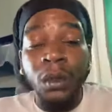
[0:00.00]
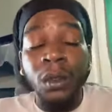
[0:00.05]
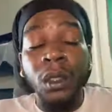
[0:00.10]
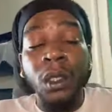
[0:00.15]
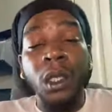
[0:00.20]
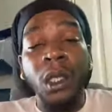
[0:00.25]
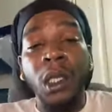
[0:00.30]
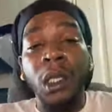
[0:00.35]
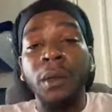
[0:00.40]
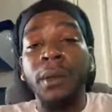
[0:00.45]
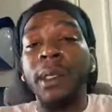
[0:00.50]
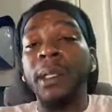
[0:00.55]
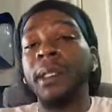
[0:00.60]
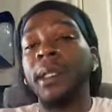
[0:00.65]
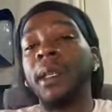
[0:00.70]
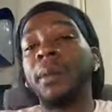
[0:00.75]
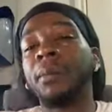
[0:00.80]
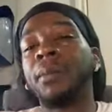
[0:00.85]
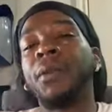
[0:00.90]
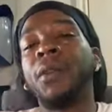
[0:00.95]
Now that right,
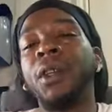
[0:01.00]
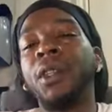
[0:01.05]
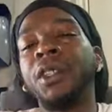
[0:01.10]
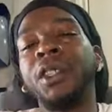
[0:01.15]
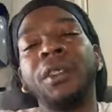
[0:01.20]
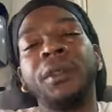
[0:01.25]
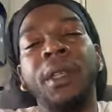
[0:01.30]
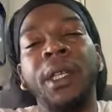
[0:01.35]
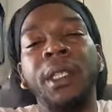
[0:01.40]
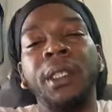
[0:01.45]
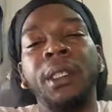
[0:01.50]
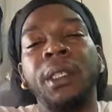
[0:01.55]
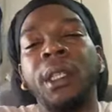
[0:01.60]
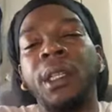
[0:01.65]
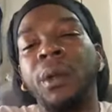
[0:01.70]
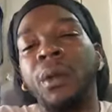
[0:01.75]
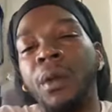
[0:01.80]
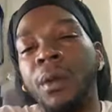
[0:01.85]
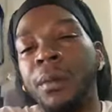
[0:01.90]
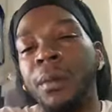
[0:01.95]
that portion right there
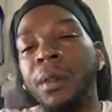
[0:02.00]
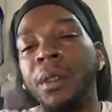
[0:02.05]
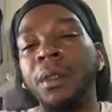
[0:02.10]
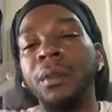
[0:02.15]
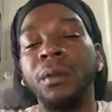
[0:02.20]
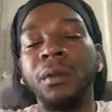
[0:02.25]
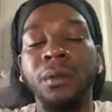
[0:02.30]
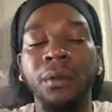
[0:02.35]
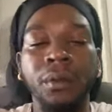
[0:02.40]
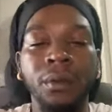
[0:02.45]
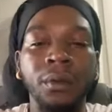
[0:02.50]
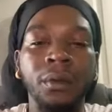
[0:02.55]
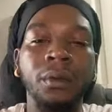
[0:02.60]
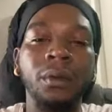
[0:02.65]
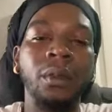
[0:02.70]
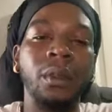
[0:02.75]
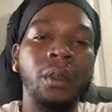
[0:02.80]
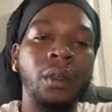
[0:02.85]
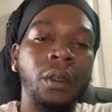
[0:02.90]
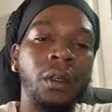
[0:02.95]
would be
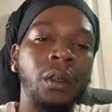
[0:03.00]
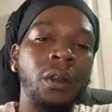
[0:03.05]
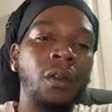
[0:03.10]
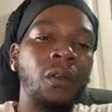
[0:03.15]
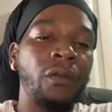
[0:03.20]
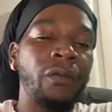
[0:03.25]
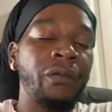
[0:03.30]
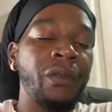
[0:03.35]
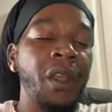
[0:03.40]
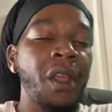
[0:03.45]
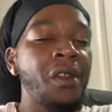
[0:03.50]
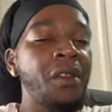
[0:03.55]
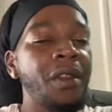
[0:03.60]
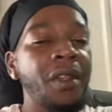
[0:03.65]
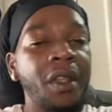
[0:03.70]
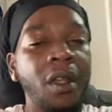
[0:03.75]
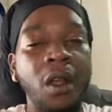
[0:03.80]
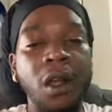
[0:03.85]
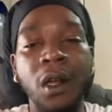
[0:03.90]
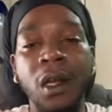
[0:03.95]
a
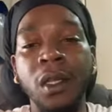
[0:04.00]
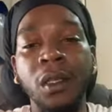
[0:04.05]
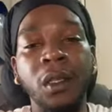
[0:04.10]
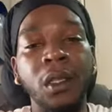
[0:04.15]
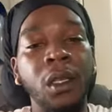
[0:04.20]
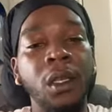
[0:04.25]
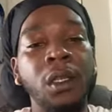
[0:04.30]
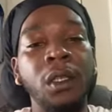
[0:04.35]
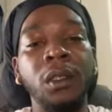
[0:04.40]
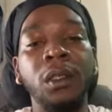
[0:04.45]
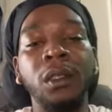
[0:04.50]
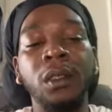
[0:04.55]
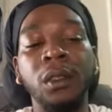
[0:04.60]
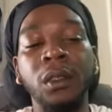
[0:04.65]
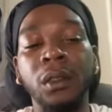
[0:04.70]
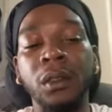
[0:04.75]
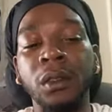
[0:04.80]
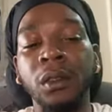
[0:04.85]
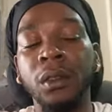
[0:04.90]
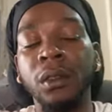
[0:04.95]
very hard thing to
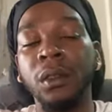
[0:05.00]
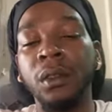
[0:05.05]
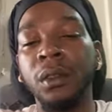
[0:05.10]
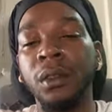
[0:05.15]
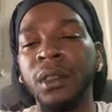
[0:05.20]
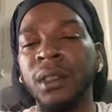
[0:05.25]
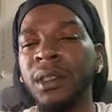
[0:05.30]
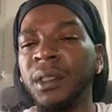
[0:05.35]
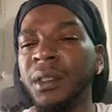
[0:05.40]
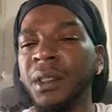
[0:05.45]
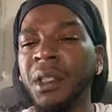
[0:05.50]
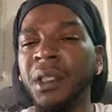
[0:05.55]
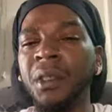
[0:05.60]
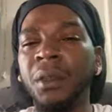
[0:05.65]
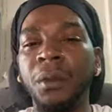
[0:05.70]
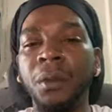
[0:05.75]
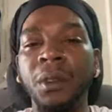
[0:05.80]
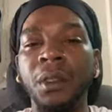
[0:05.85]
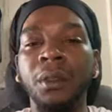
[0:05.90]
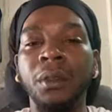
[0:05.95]
to deal
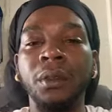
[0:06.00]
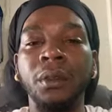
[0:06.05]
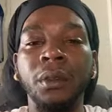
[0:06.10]
with.